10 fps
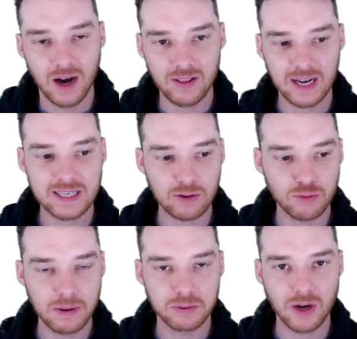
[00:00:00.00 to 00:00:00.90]
A lot of times
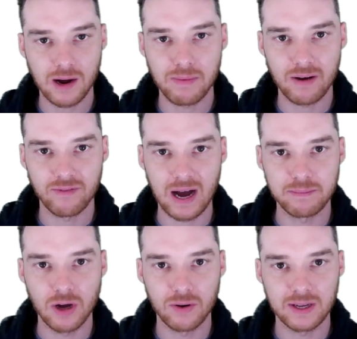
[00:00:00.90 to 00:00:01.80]
when people talk about
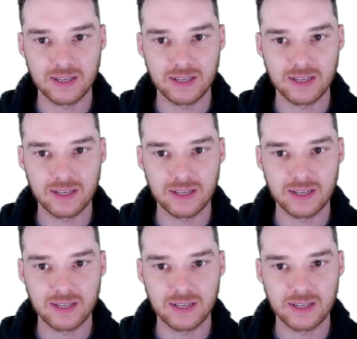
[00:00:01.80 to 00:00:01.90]
vibe coding,